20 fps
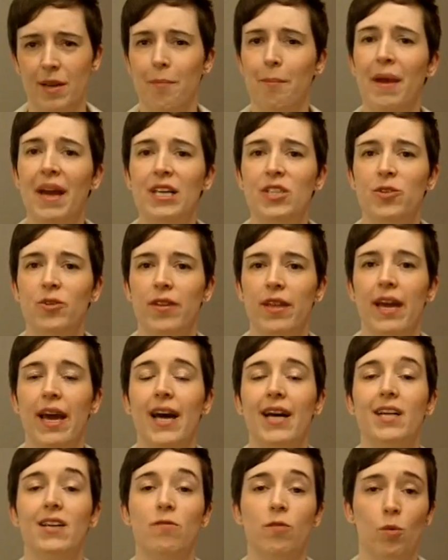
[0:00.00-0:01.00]
and make sure they
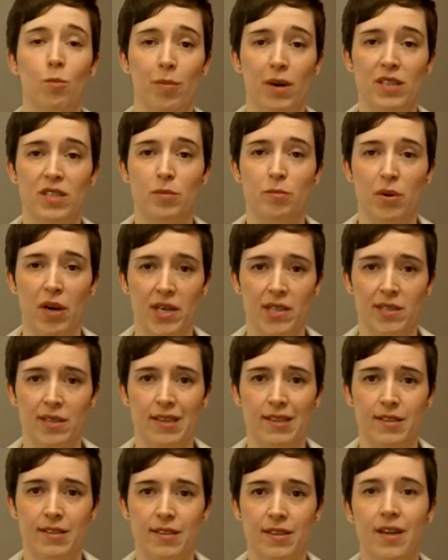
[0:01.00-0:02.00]
had a robust
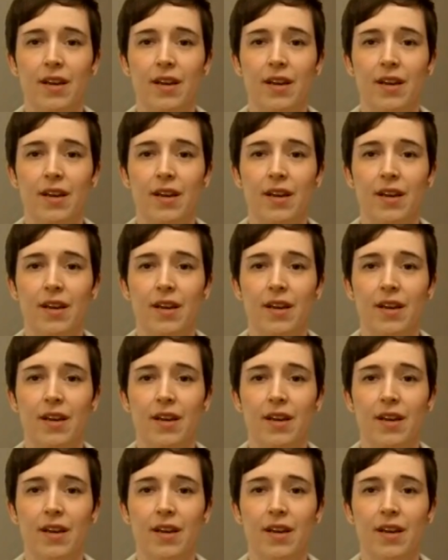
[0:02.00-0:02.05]
process.